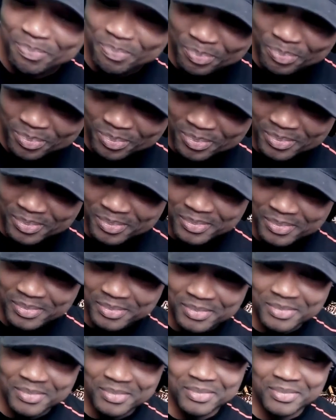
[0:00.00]
You're not
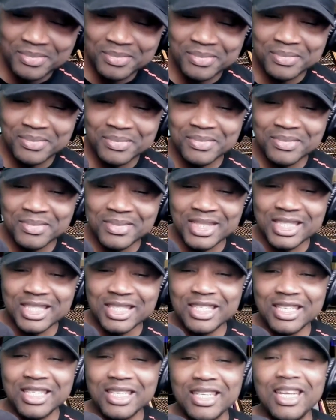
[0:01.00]
supposed to kiss and tell,
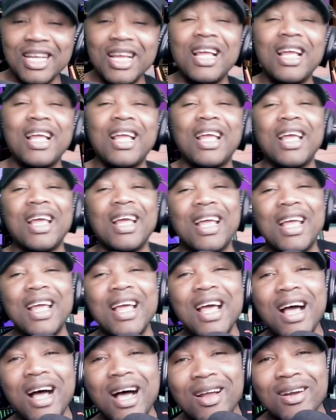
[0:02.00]
but
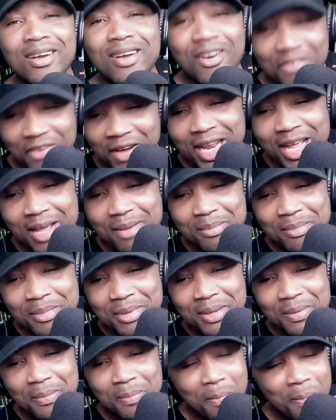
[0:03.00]
me never meet Anna
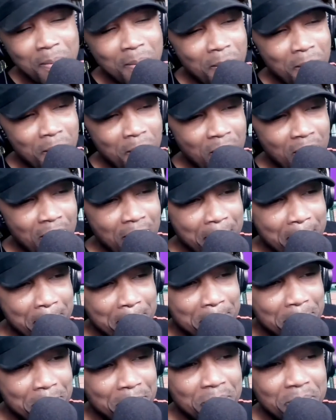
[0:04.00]
in person. I don't know if
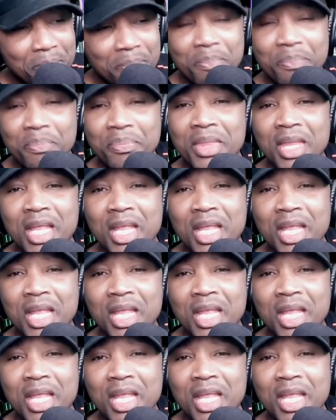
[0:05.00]
she's a man or a man.